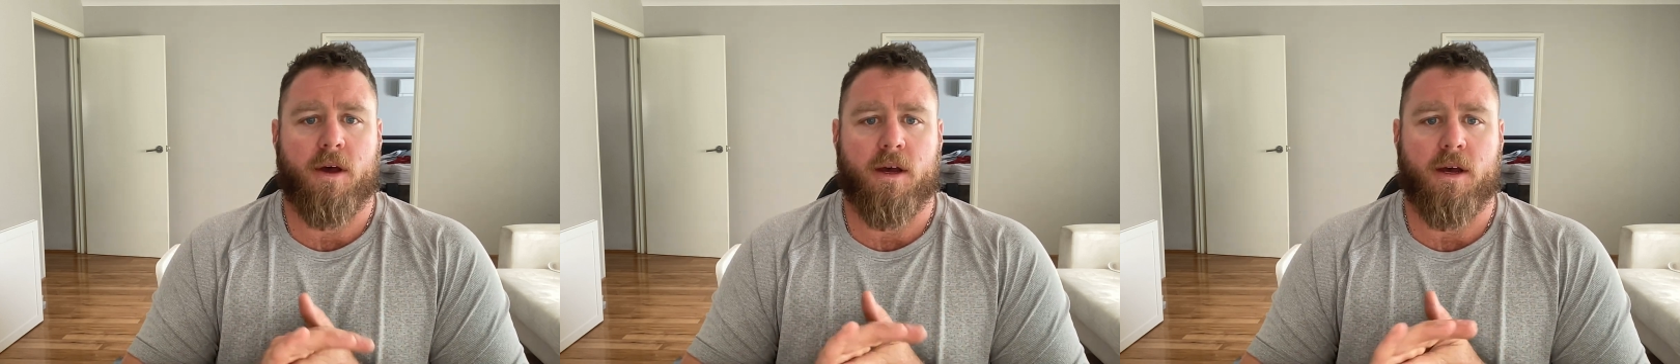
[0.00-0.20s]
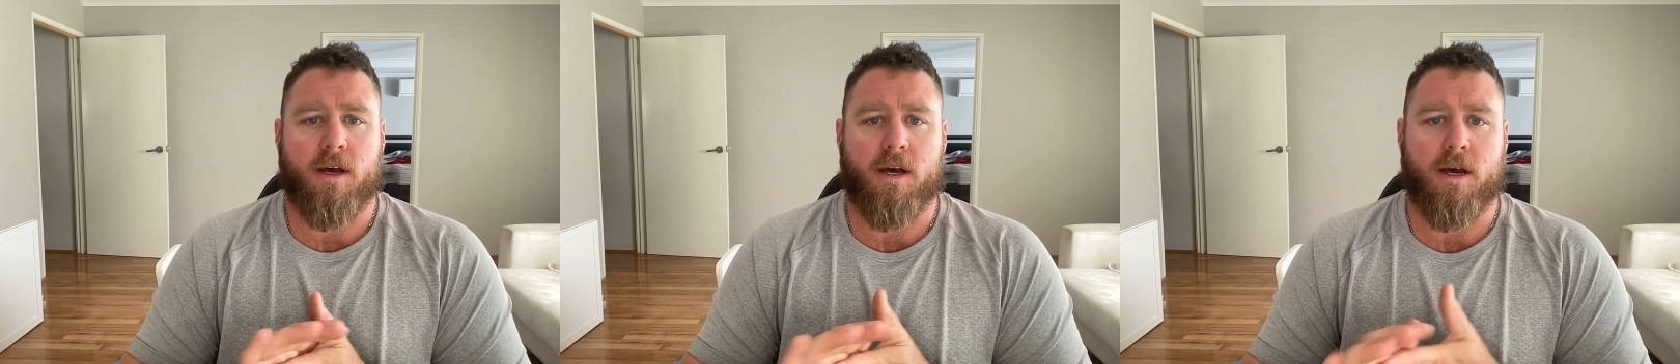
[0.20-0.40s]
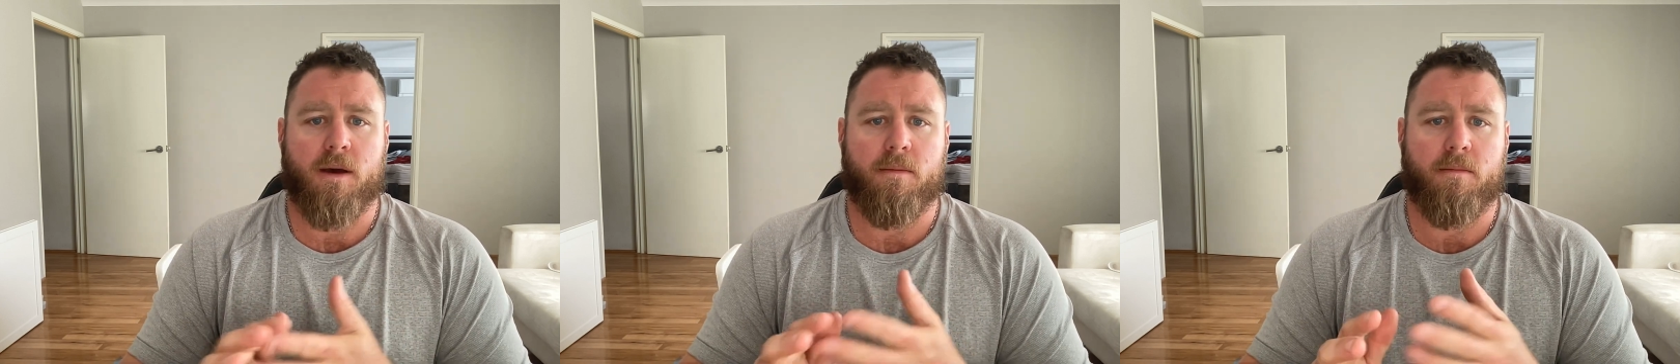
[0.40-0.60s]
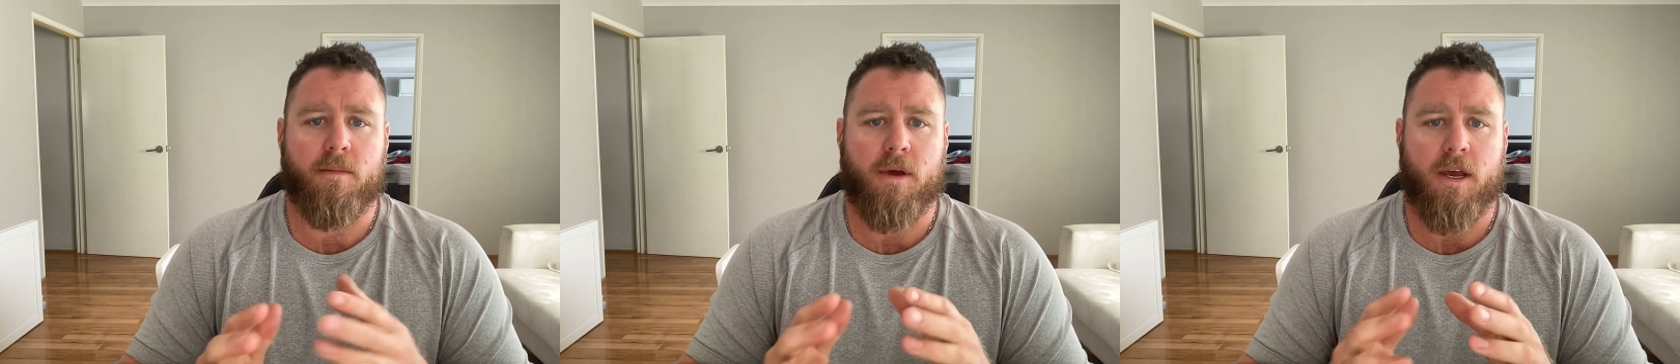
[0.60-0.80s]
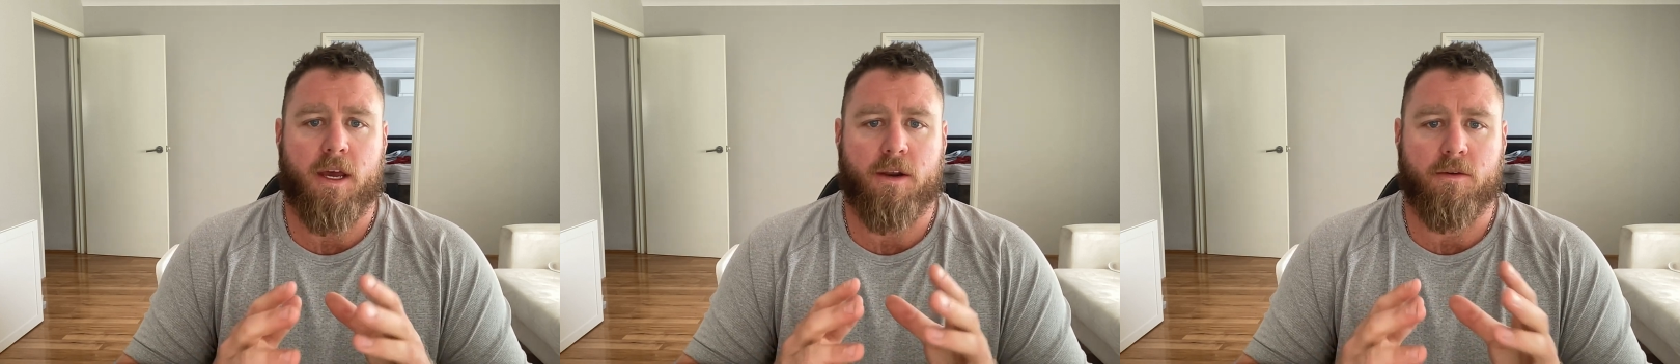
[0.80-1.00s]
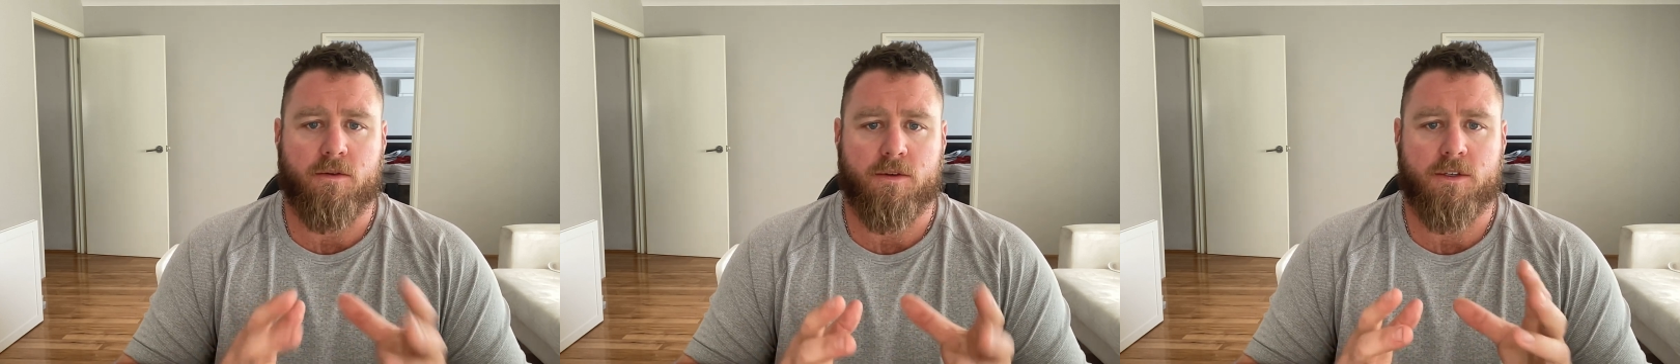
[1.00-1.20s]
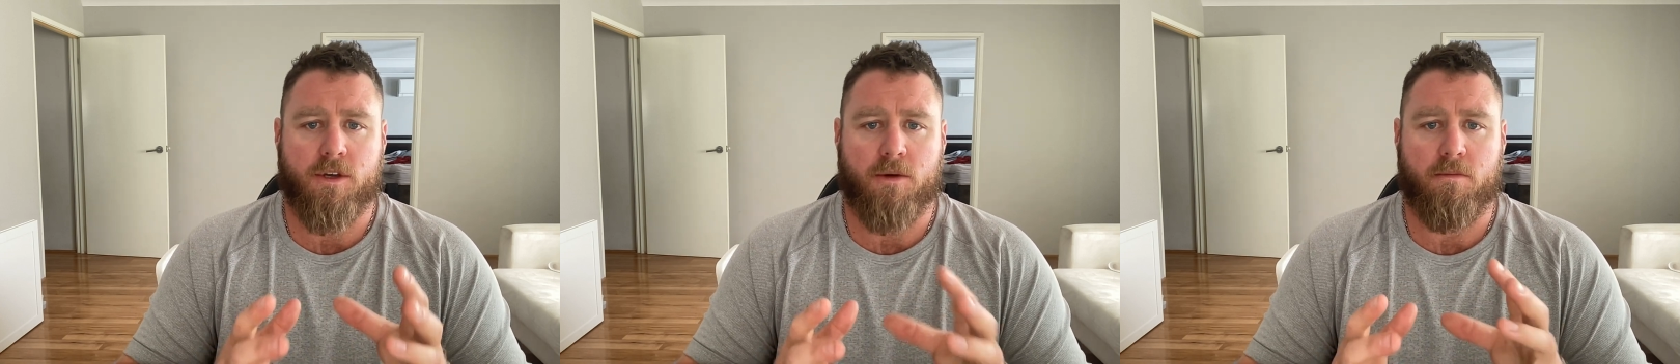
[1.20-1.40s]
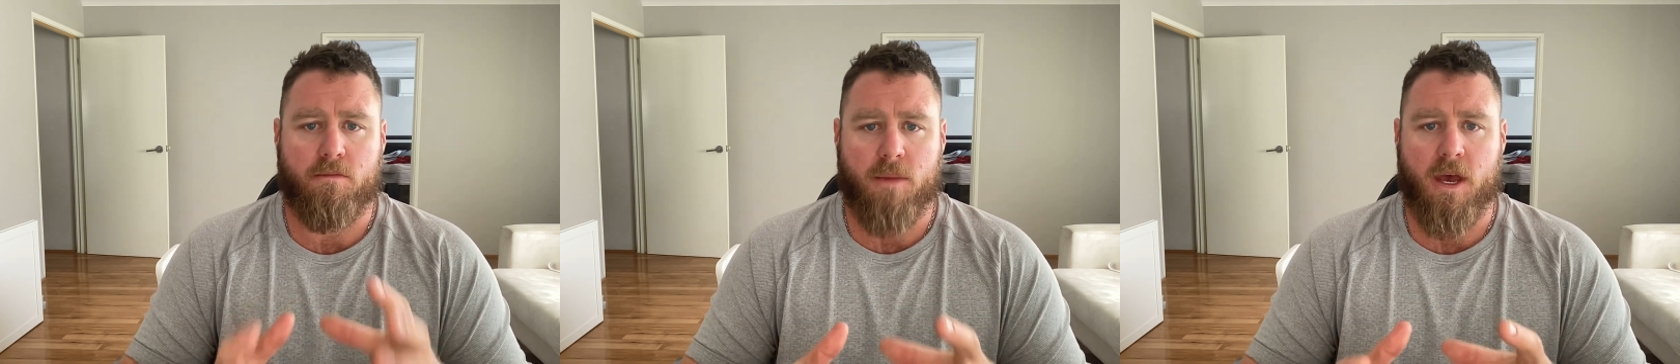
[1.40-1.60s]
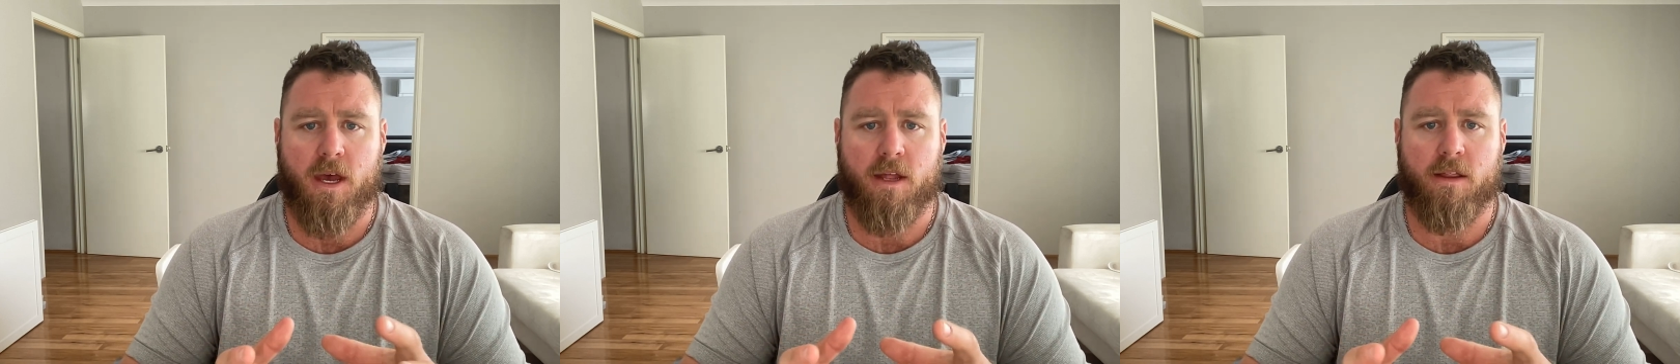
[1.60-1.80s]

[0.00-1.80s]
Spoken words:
and also met